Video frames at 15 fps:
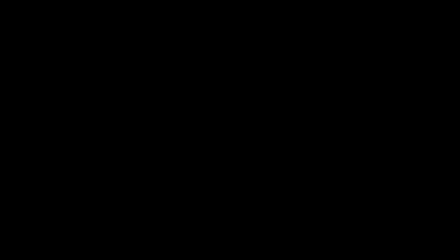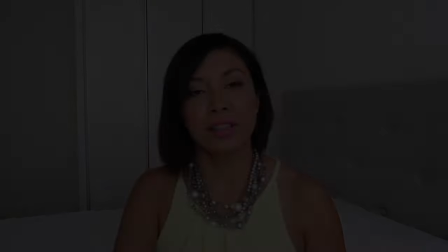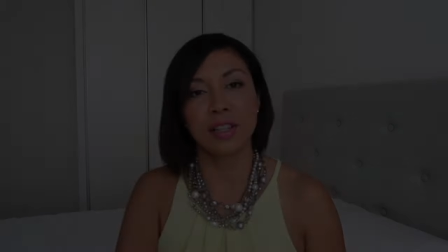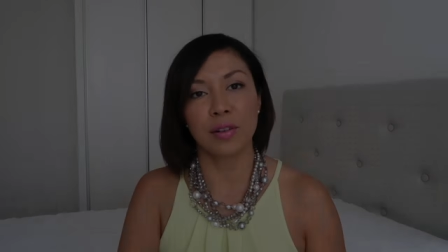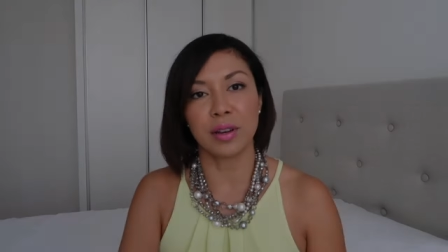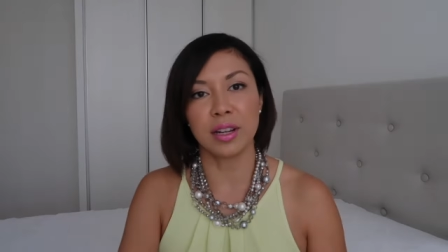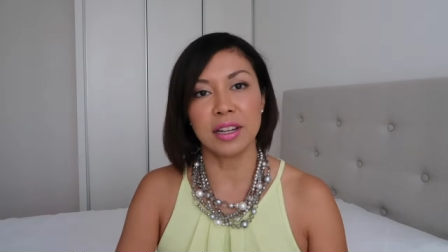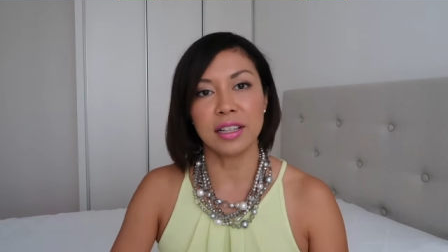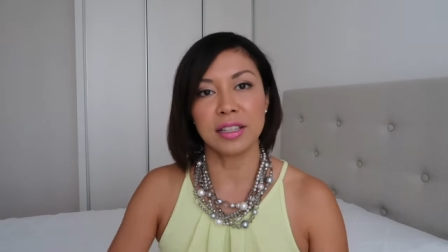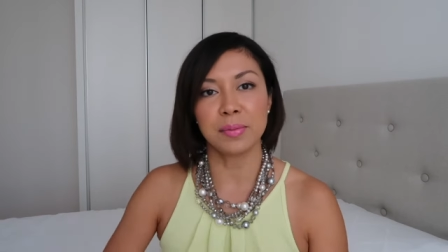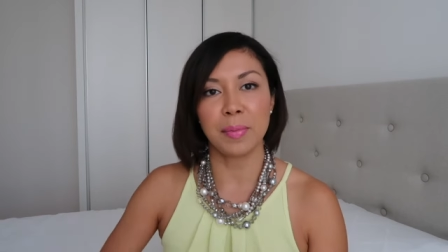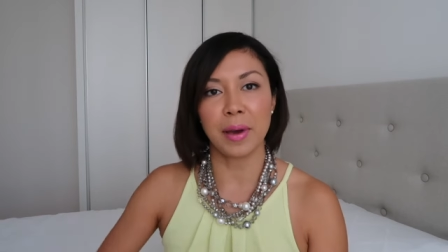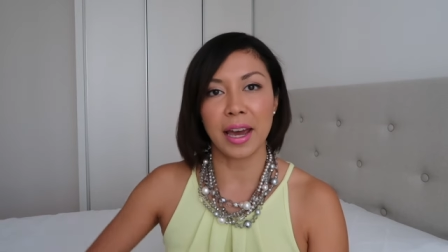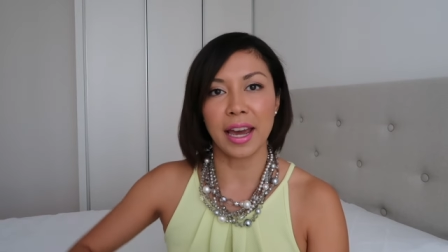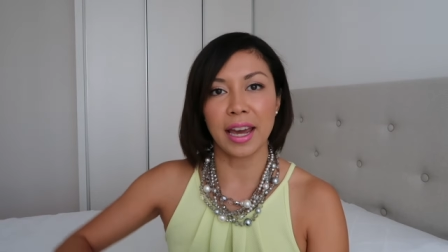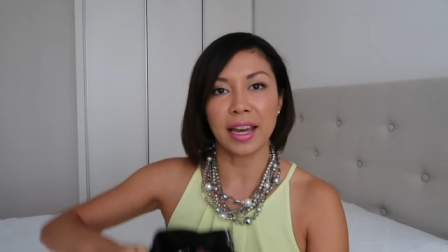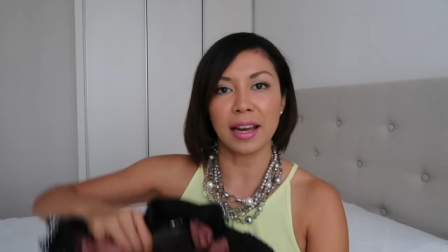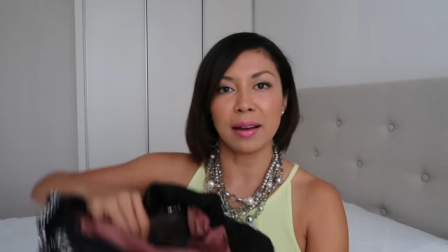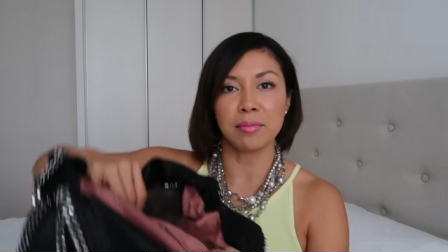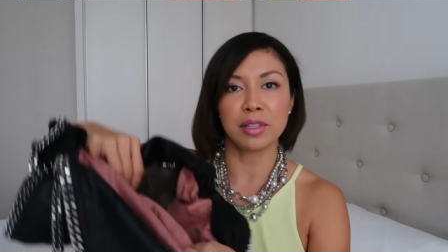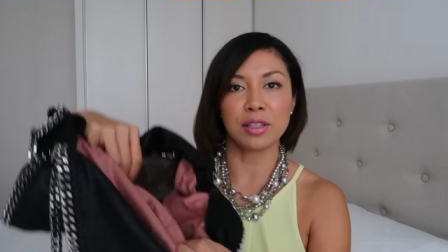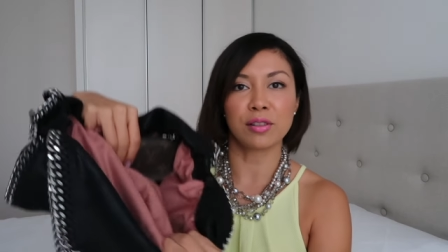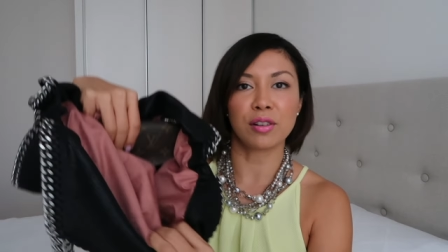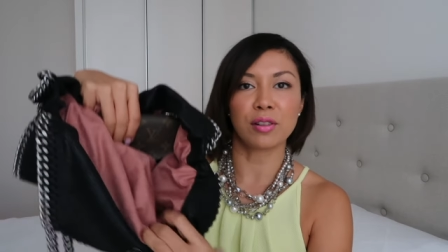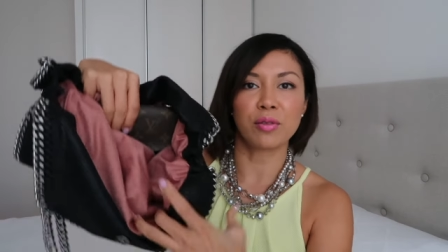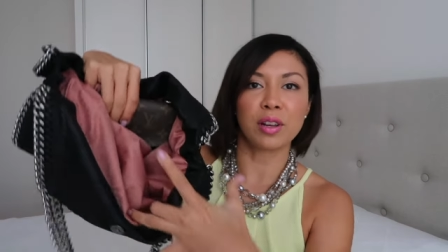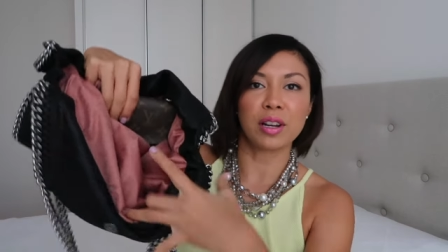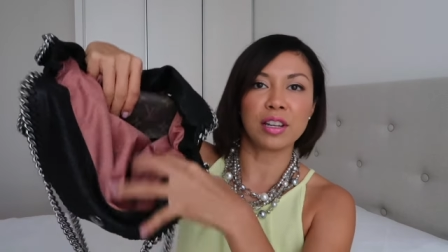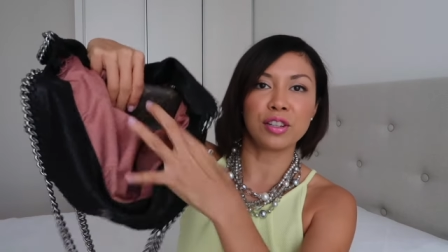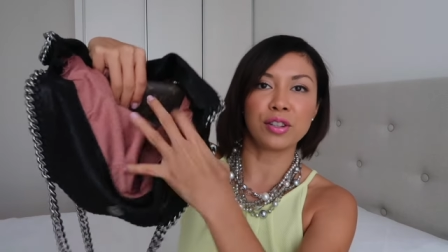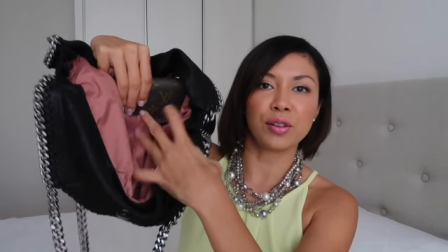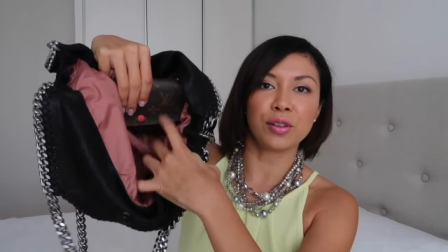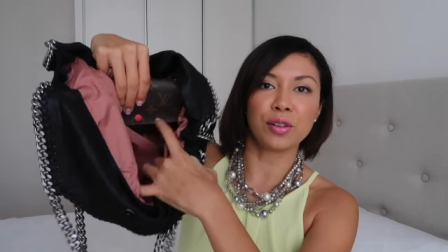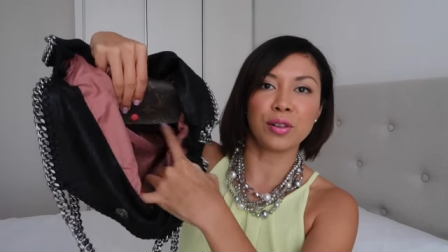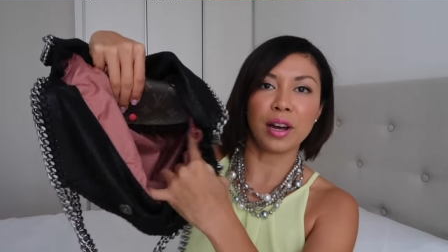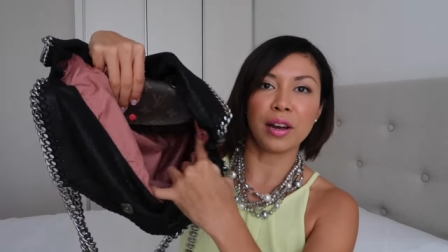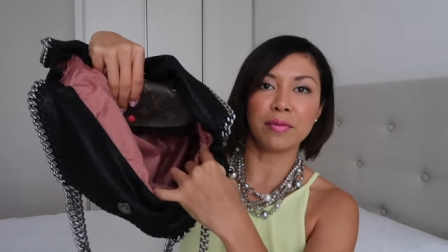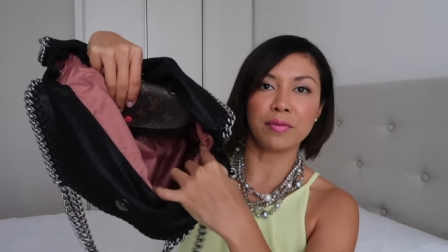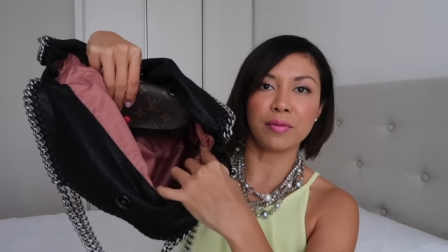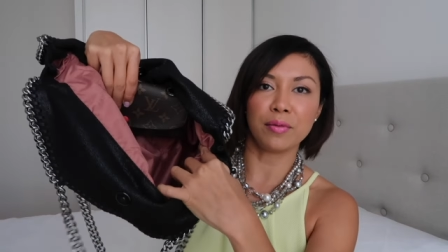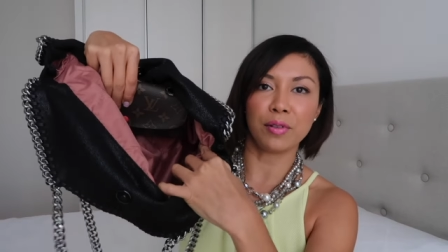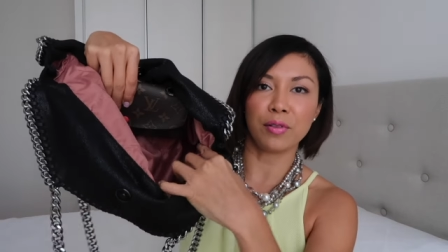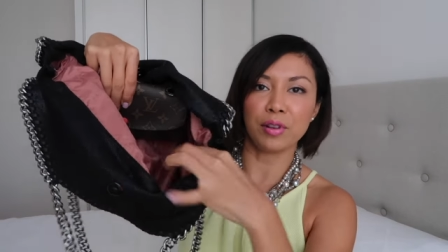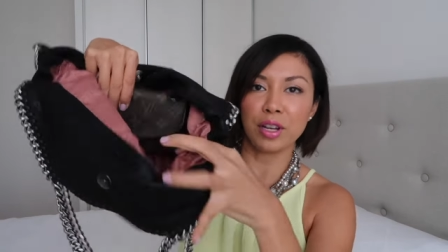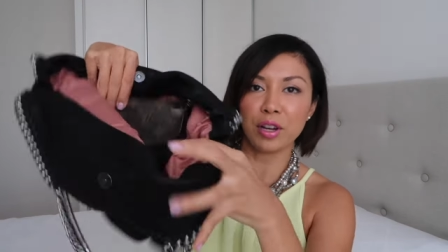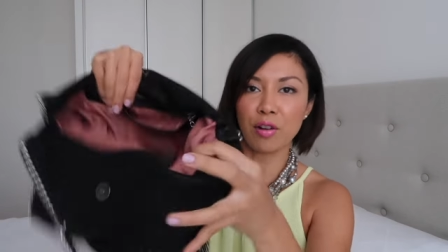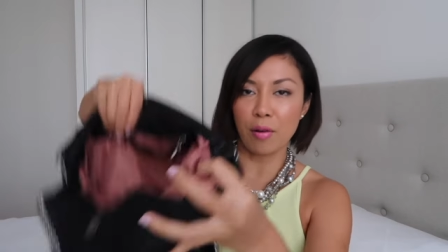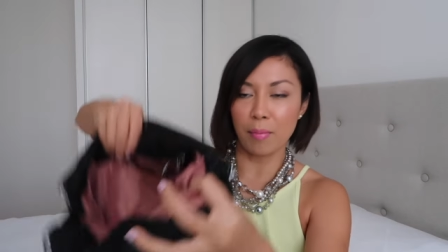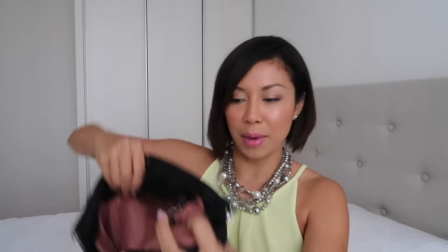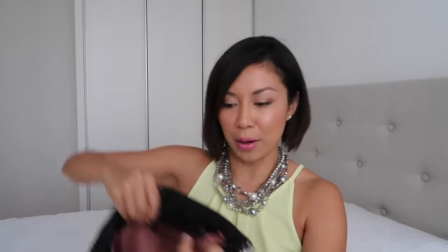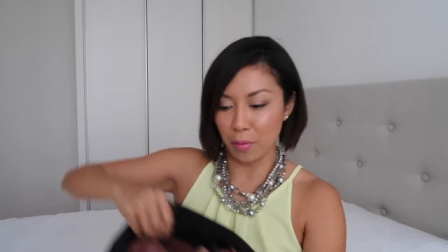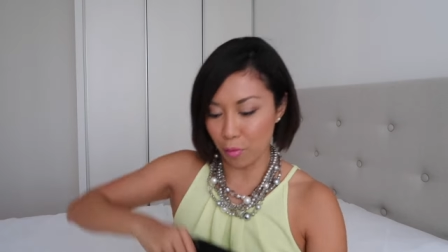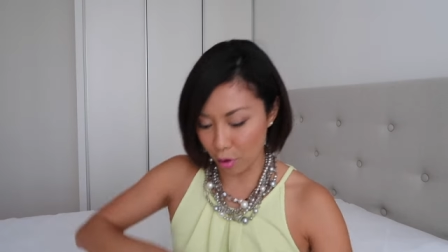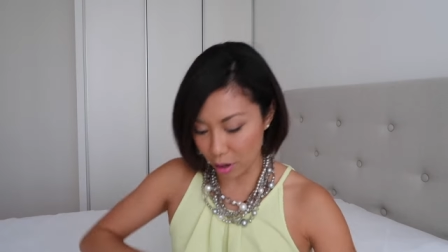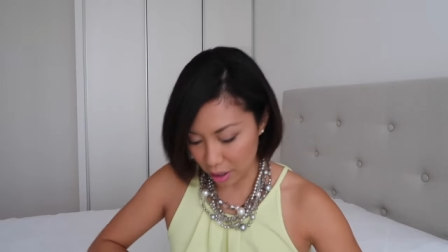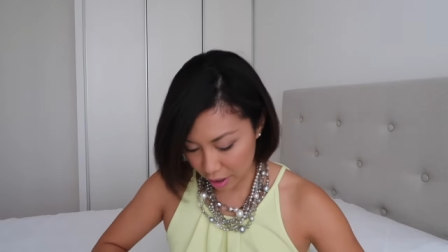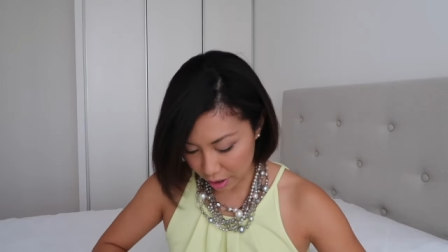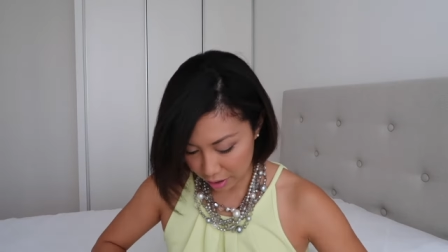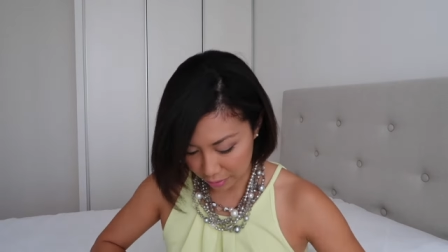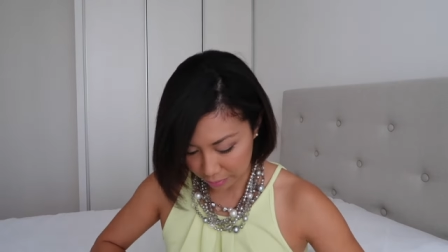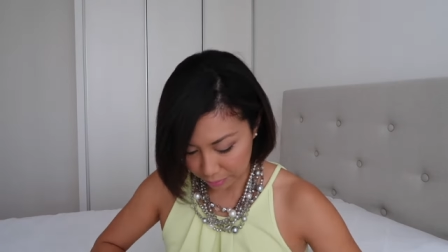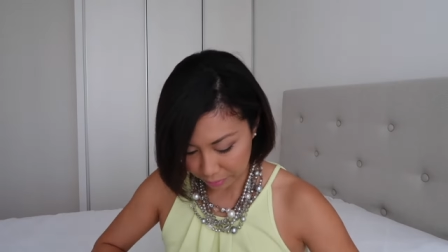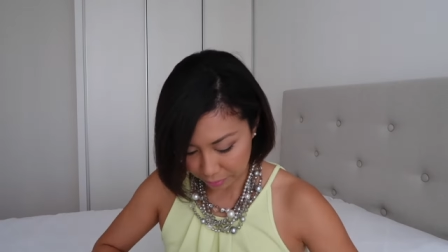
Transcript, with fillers: So in this bag, I'm just going to quickly show you, I've only got my wallet.